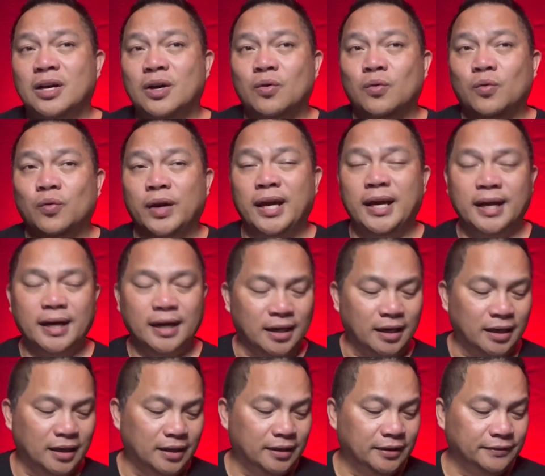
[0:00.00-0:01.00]
We
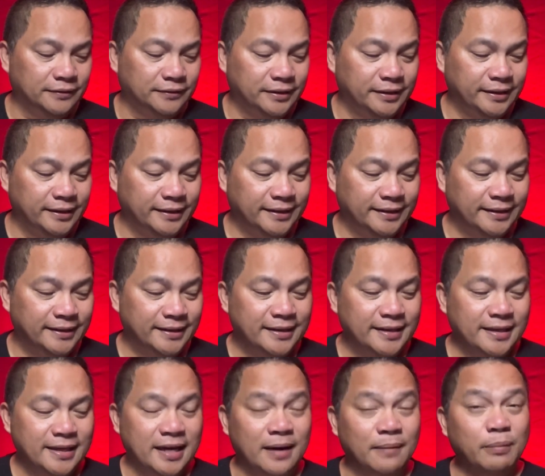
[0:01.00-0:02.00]
have
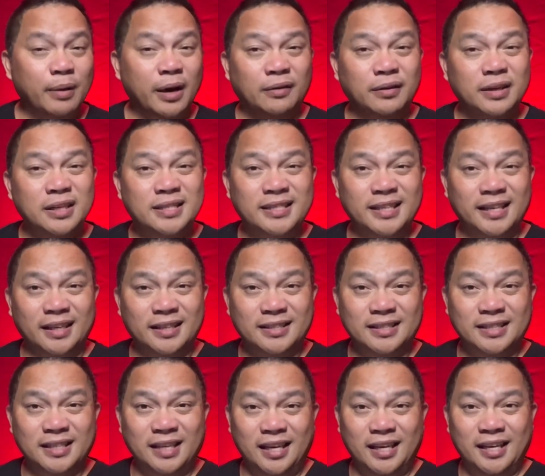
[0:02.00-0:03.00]
a very
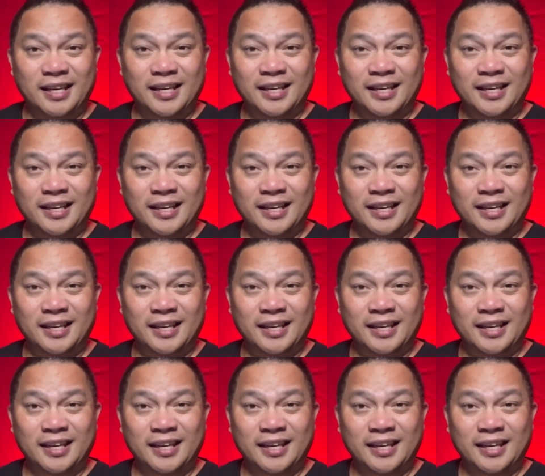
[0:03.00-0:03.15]
sexy,